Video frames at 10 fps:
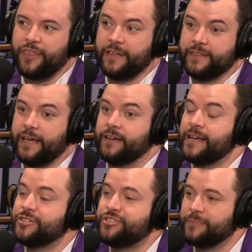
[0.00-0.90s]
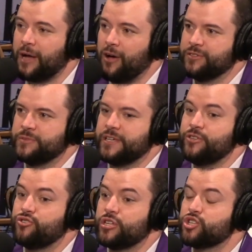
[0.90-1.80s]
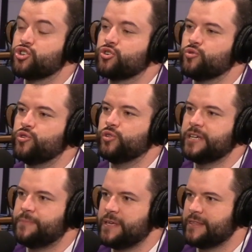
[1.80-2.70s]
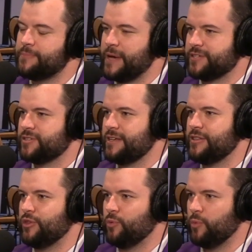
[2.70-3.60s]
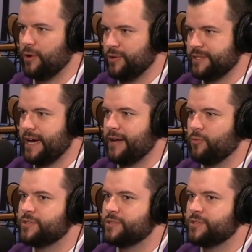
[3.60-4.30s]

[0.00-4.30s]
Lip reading: thing that, as Jim Collins would say, you can truly be the best in the world at.